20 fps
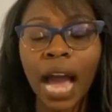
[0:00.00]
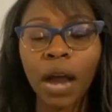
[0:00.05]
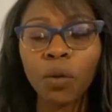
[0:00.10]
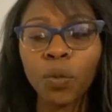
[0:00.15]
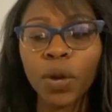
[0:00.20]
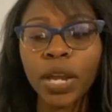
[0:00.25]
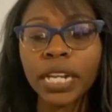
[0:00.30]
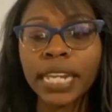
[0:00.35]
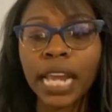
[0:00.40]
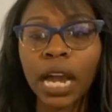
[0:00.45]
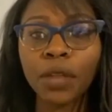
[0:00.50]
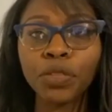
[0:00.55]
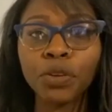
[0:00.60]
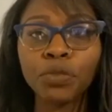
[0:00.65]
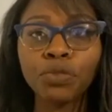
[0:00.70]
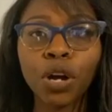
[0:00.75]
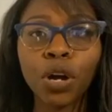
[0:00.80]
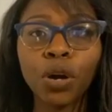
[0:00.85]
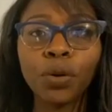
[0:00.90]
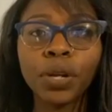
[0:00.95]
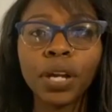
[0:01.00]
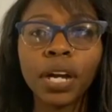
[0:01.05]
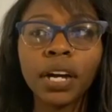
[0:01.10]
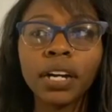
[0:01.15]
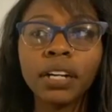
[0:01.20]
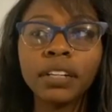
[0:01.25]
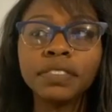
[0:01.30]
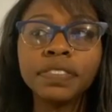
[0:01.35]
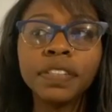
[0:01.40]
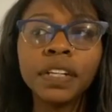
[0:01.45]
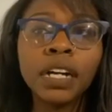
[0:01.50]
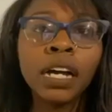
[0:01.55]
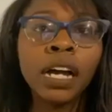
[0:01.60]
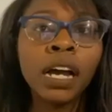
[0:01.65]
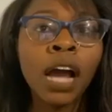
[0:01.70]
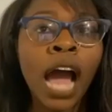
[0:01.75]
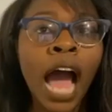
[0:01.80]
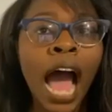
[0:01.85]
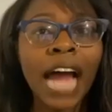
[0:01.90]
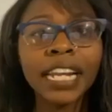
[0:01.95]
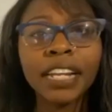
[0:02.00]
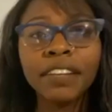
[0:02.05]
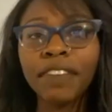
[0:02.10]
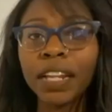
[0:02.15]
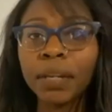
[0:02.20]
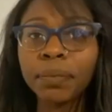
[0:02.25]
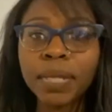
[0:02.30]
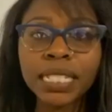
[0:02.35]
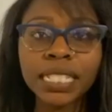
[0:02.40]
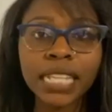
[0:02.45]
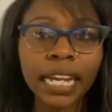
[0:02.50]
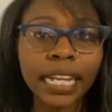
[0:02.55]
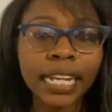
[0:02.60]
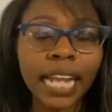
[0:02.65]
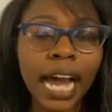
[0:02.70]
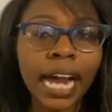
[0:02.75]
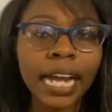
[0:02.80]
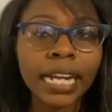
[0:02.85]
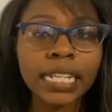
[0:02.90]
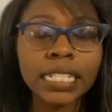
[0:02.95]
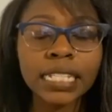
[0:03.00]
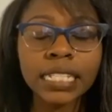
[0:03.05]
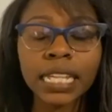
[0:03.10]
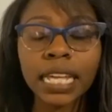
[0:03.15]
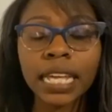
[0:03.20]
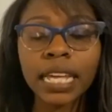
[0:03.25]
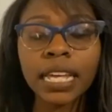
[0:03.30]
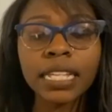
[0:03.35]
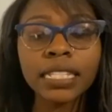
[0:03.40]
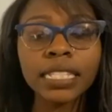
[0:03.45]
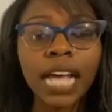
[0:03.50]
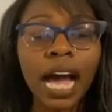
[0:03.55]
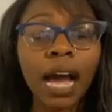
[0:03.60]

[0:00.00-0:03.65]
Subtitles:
I went down the road of, I developed a second eye disease.